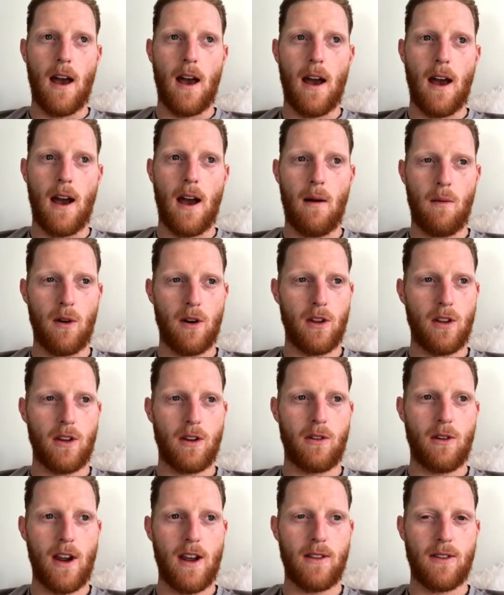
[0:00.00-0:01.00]
And one of the
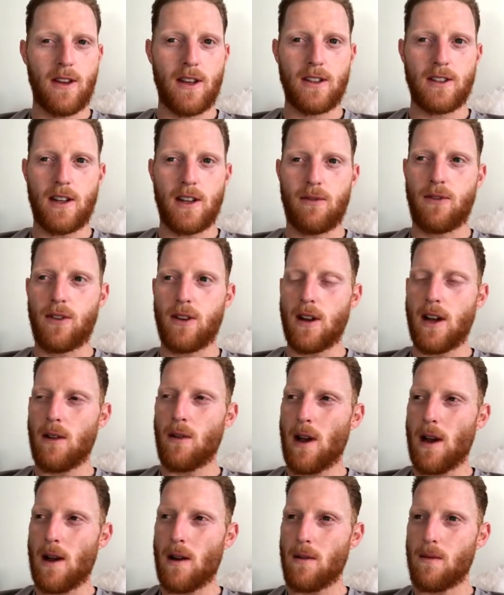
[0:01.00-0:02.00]
great things I feel like
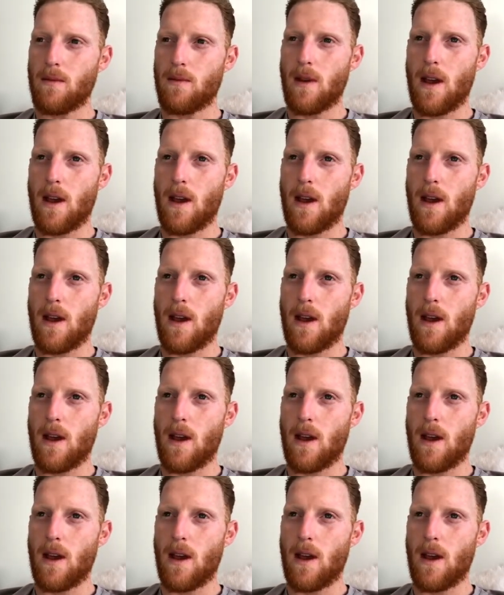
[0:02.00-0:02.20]
that